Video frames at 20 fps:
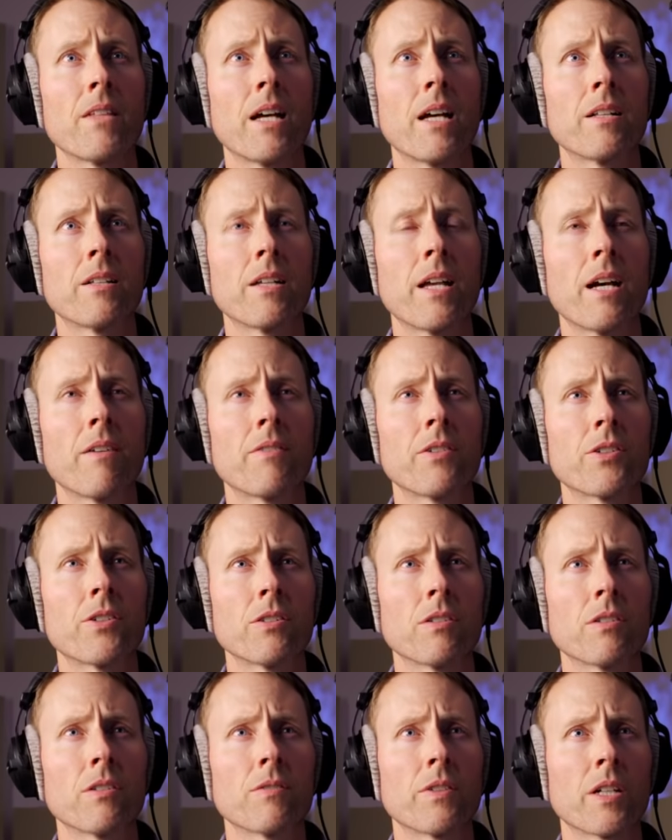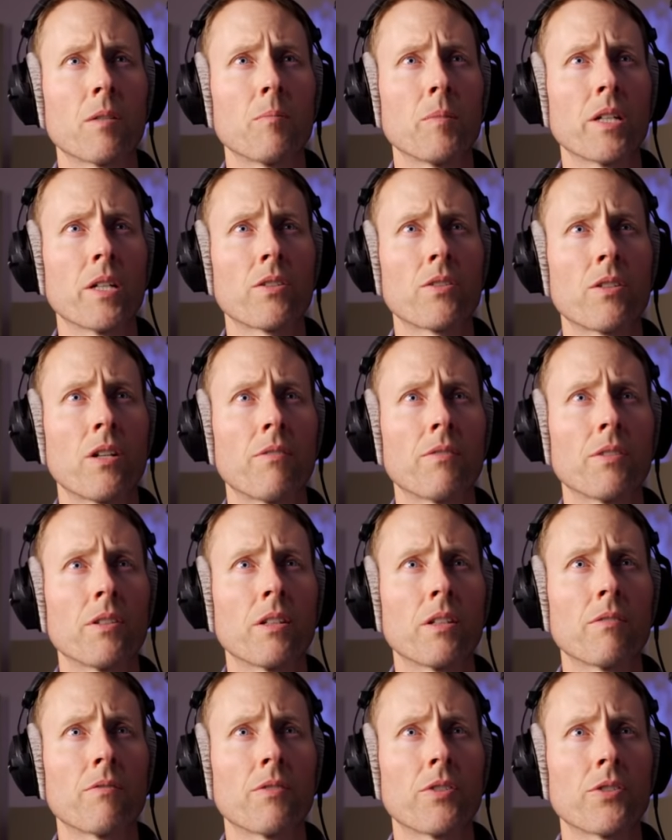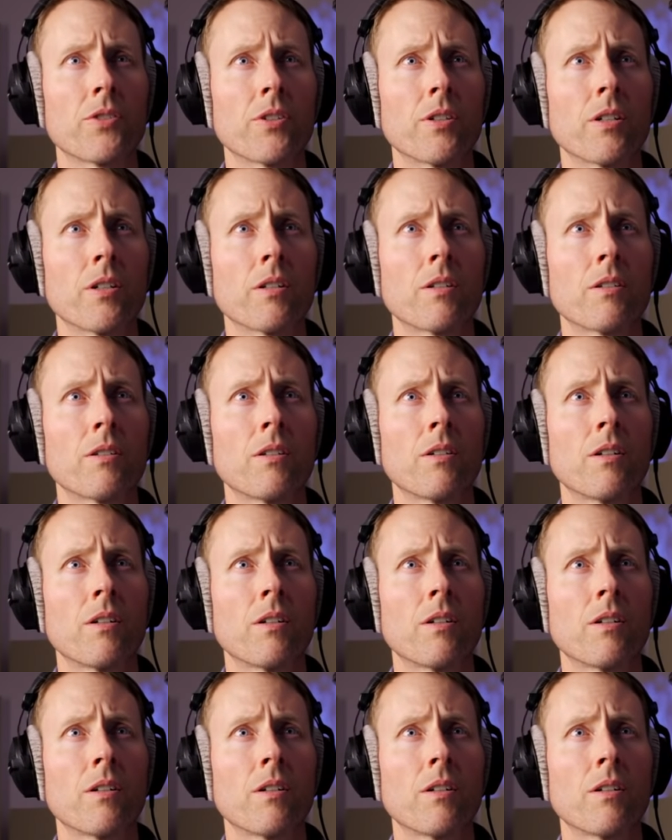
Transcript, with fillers: That, yeah, if you're delivering a mix, definitely, for sure.